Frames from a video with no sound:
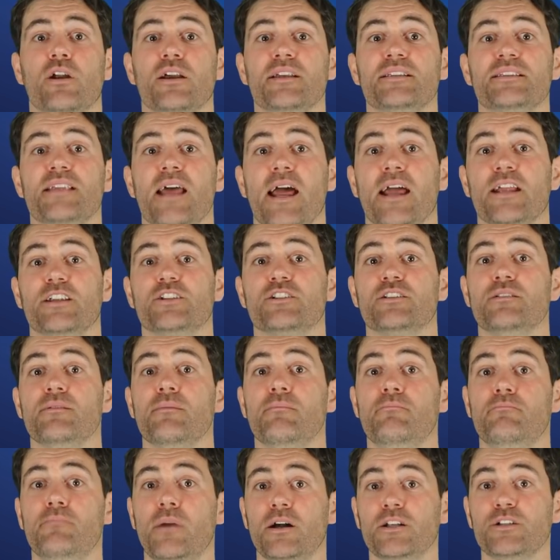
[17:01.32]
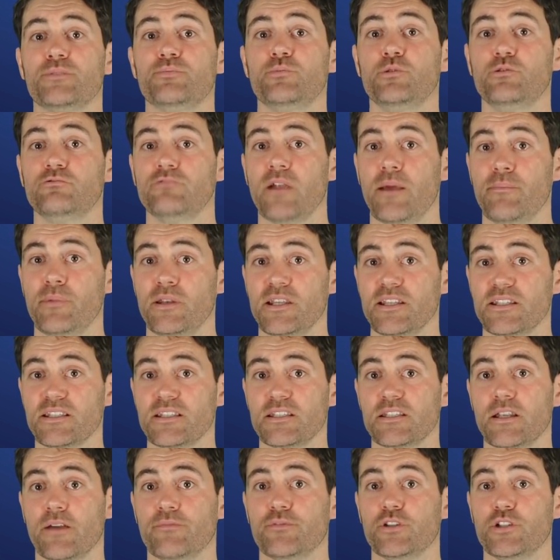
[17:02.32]
price action much more
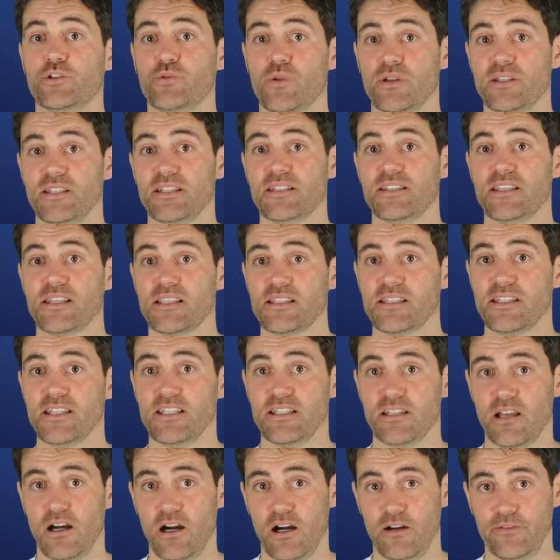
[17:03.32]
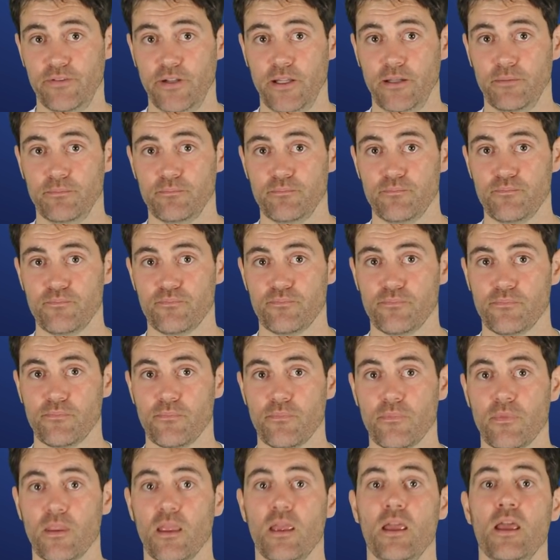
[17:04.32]
reminiscent of the 2016 halving.
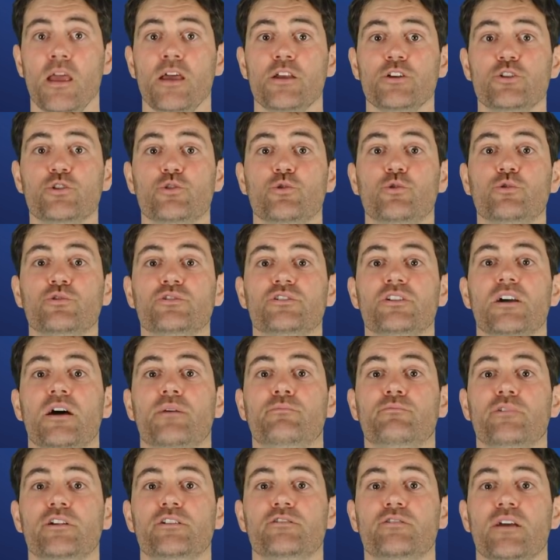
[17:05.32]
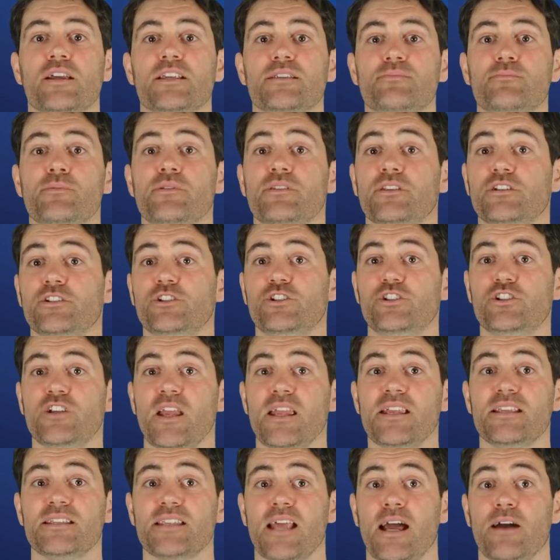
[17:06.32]
Short term retracement that
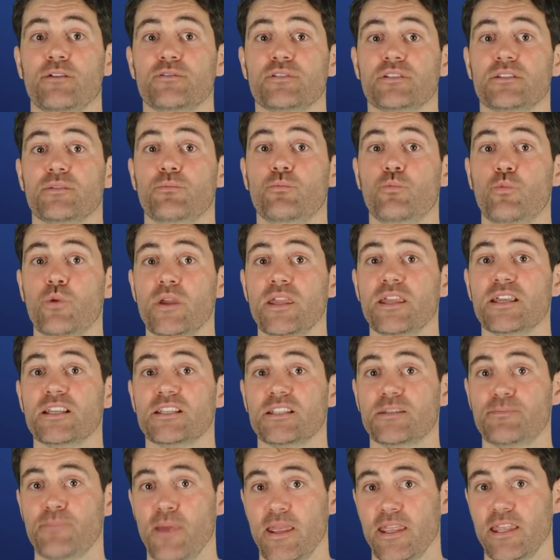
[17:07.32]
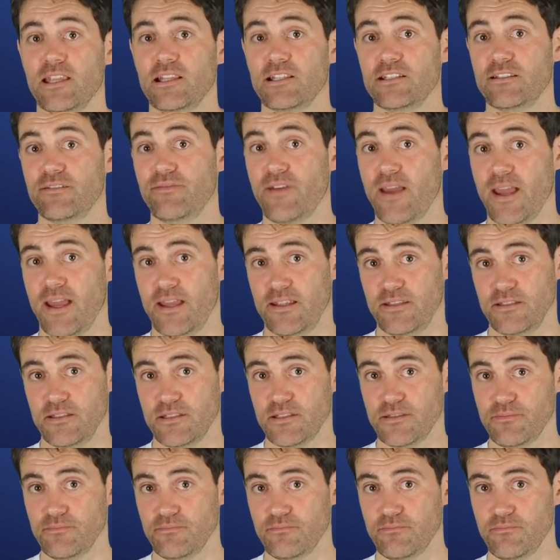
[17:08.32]
shakes out some weak speculative
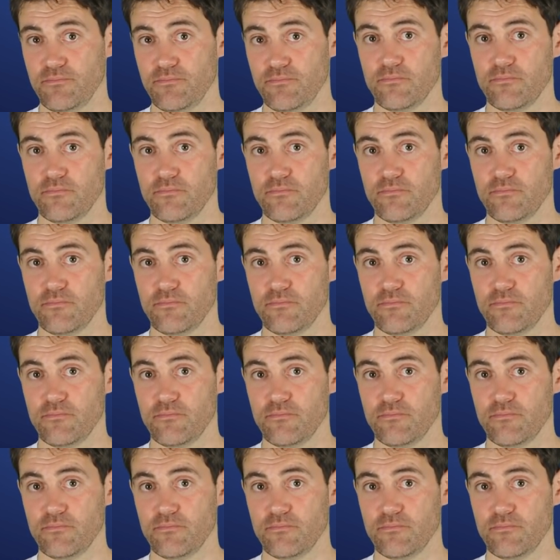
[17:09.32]
hands.